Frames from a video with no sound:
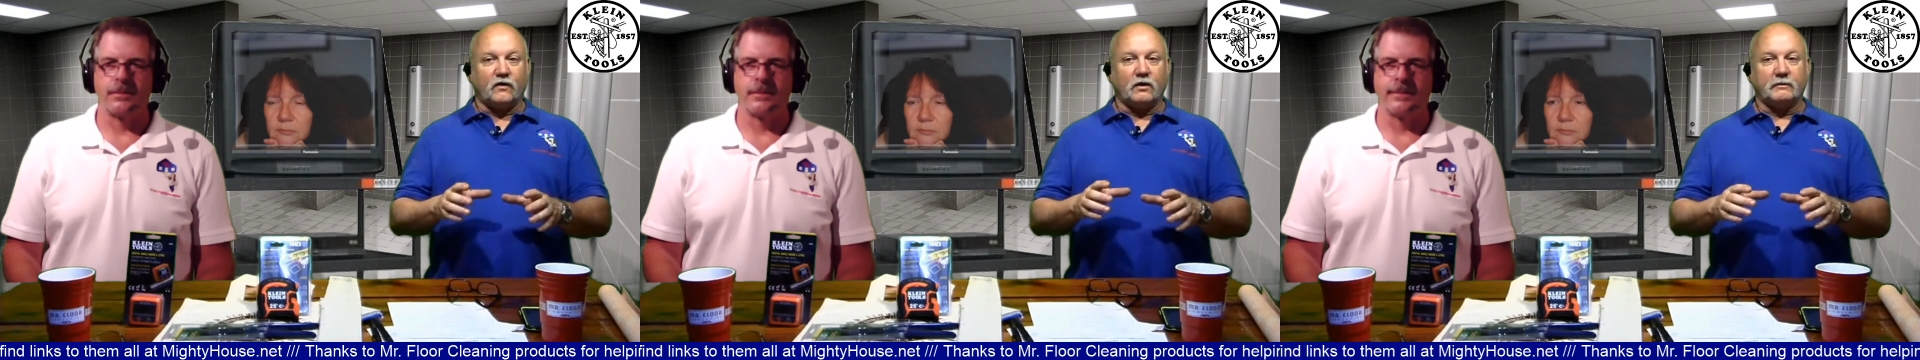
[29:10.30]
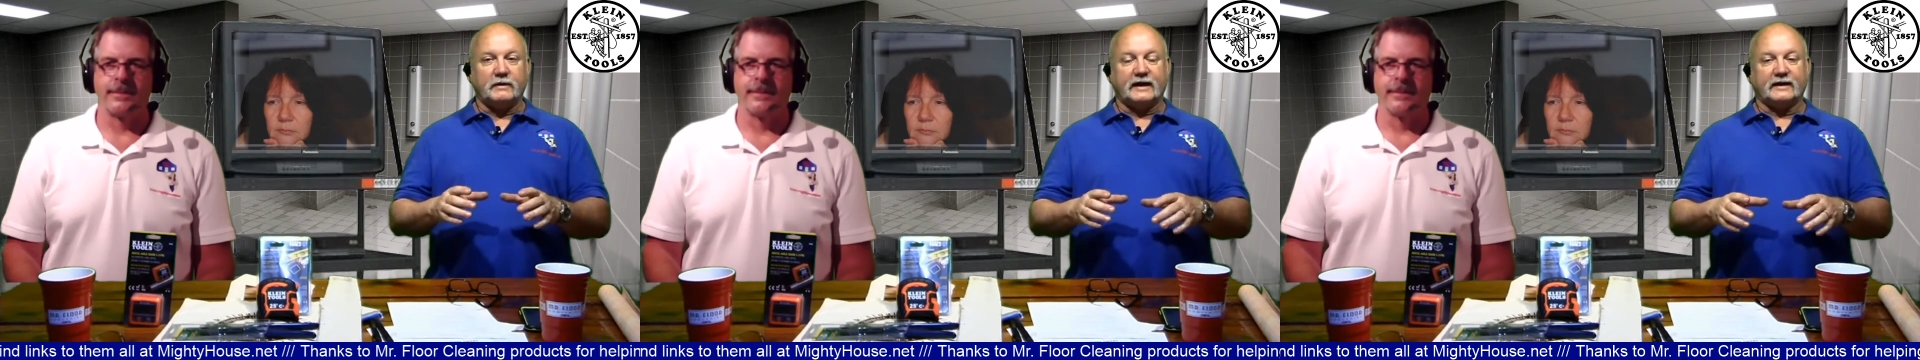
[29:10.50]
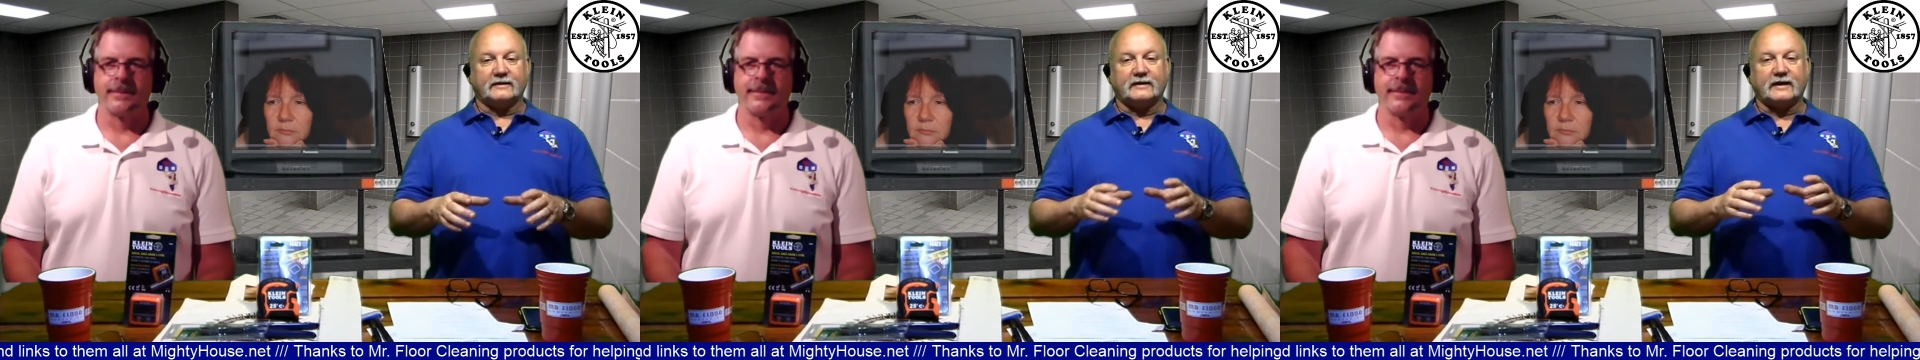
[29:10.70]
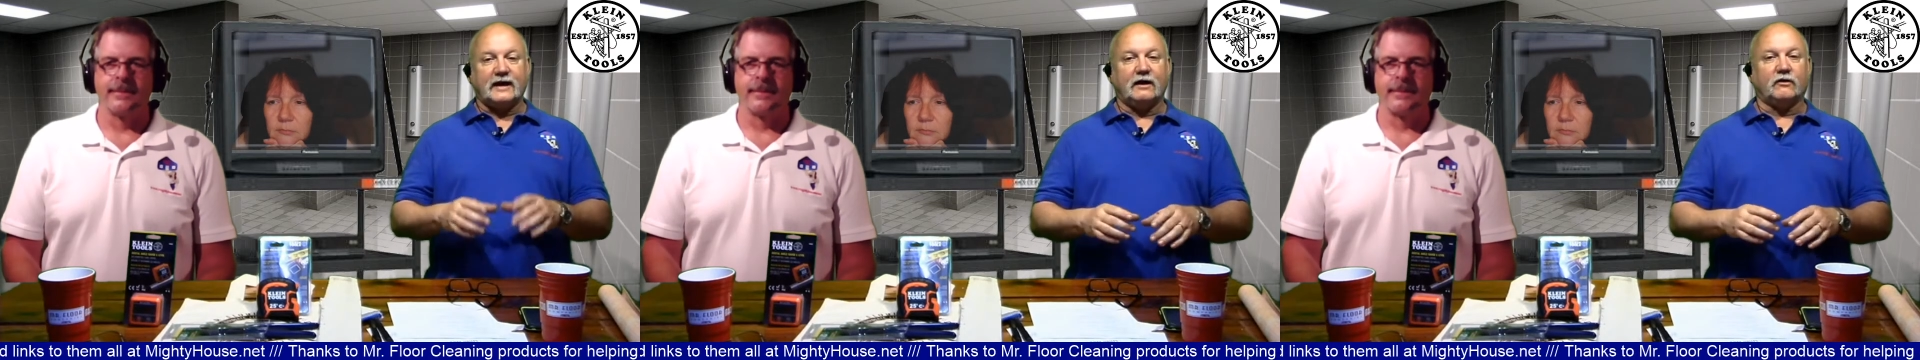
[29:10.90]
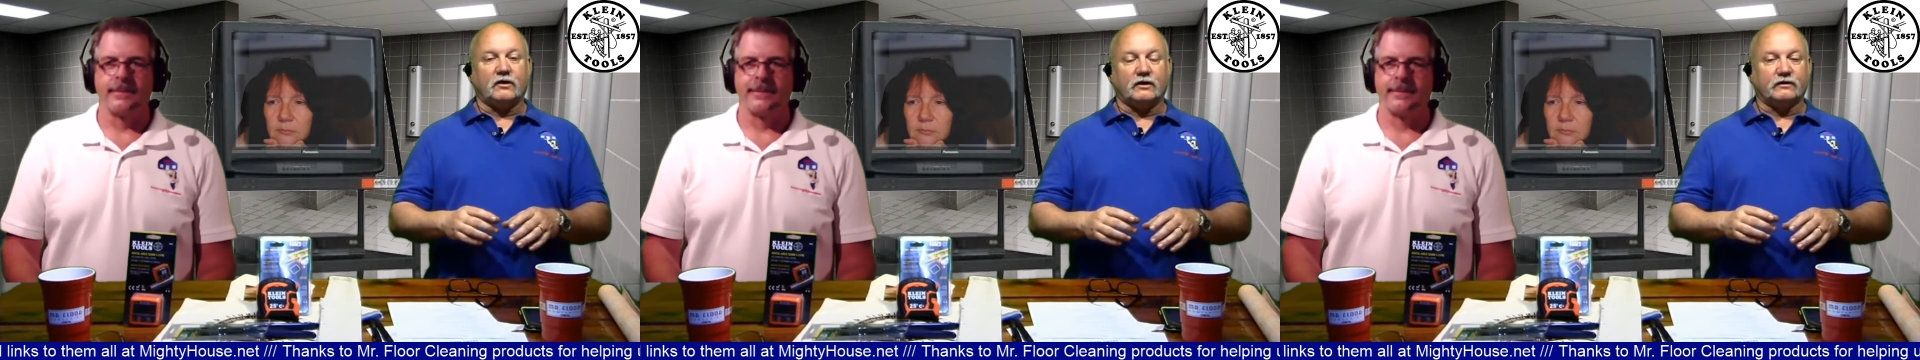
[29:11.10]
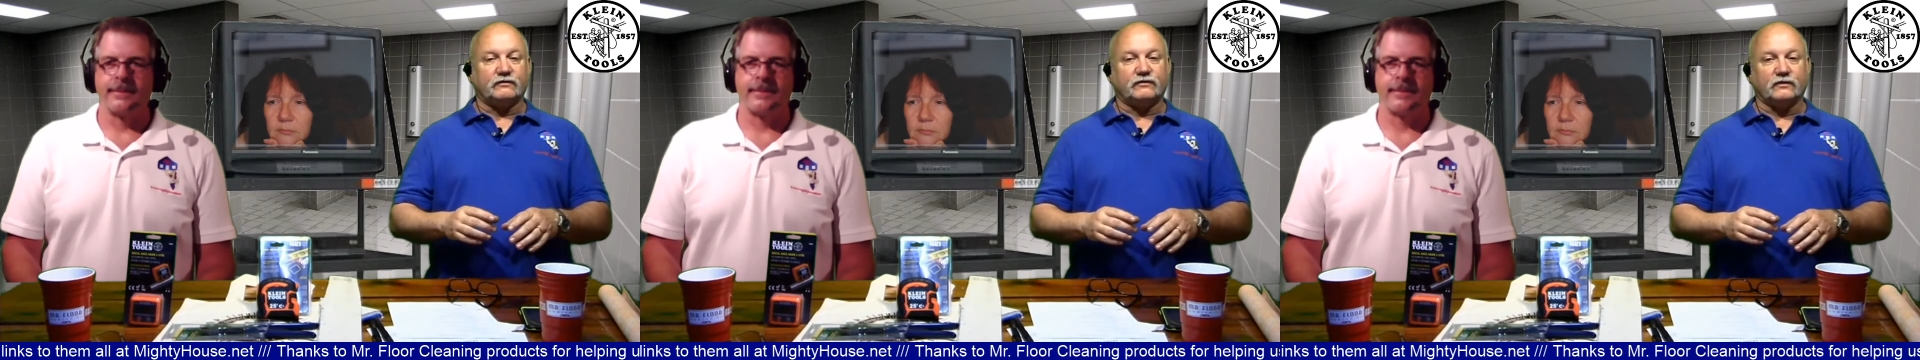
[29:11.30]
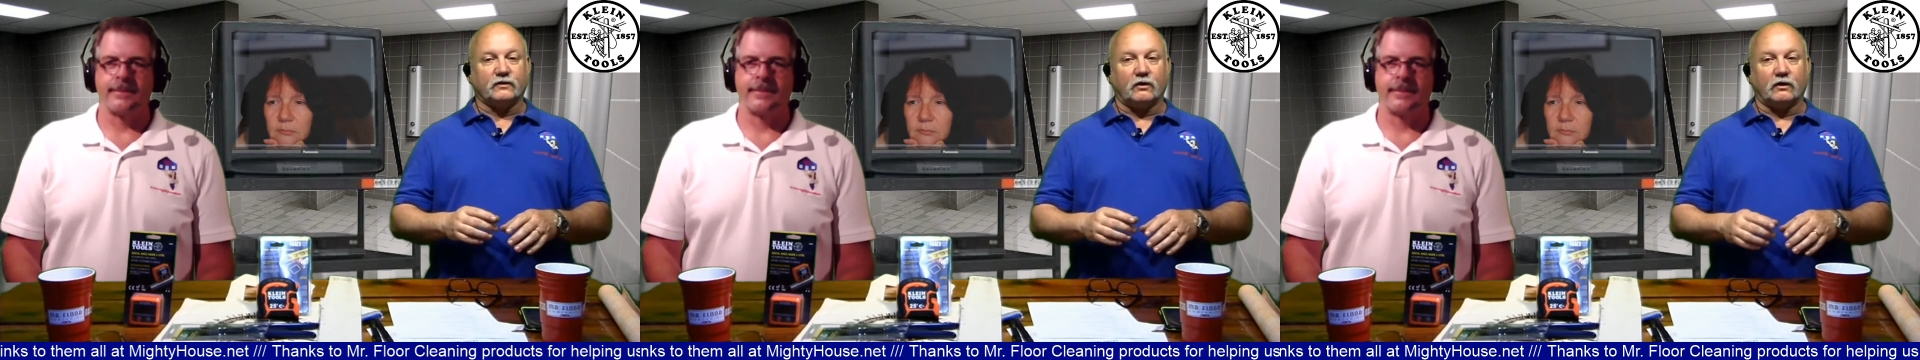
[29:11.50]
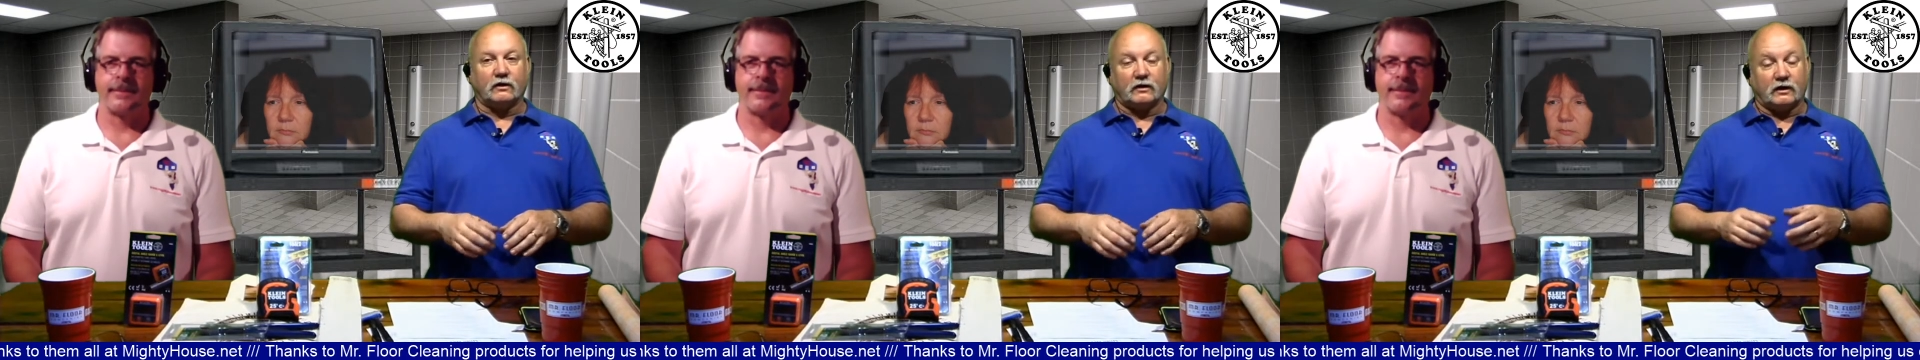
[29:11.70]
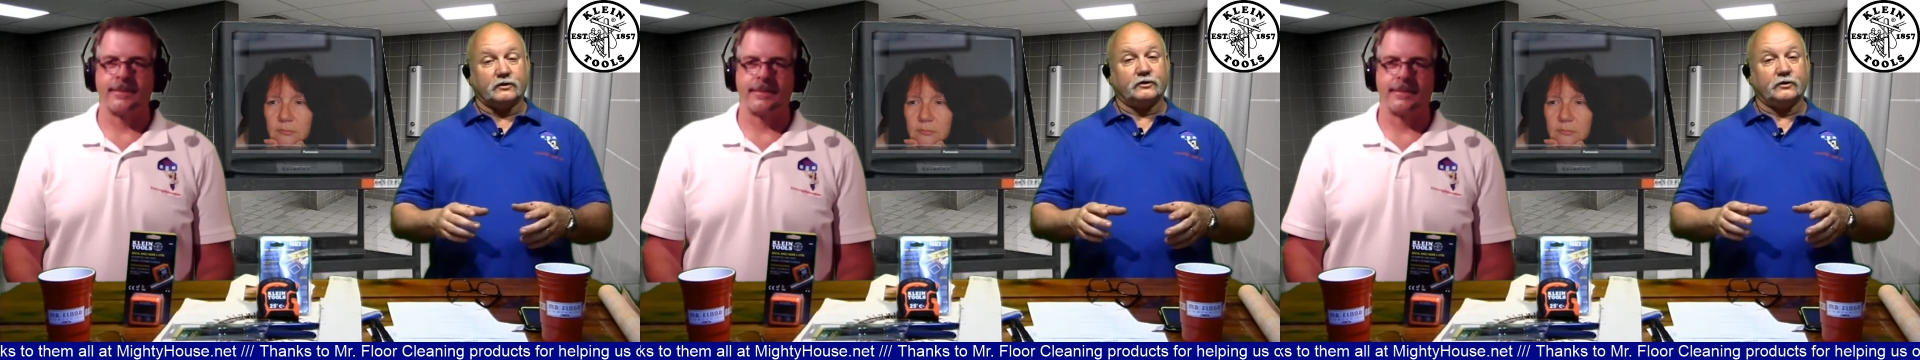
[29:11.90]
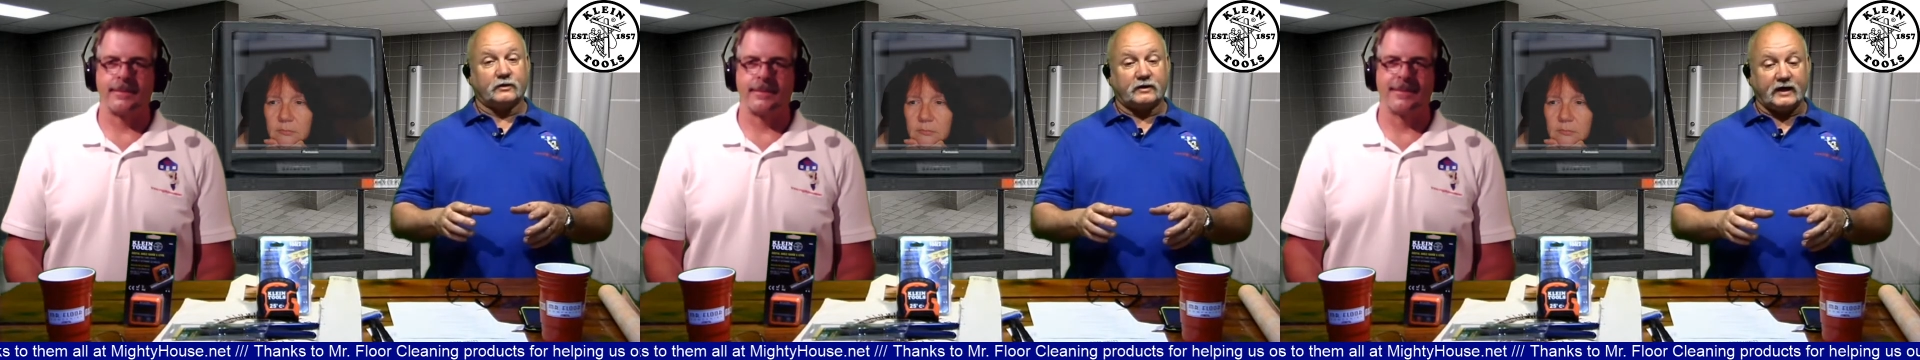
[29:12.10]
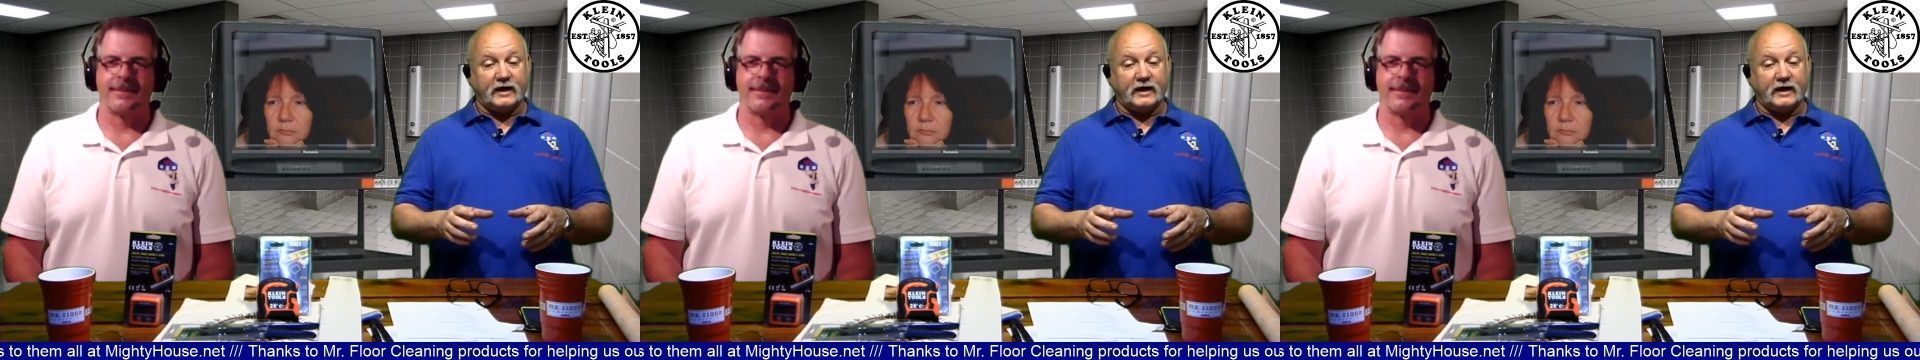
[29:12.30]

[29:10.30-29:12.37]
Speaker 1: formatted tile on a floor, although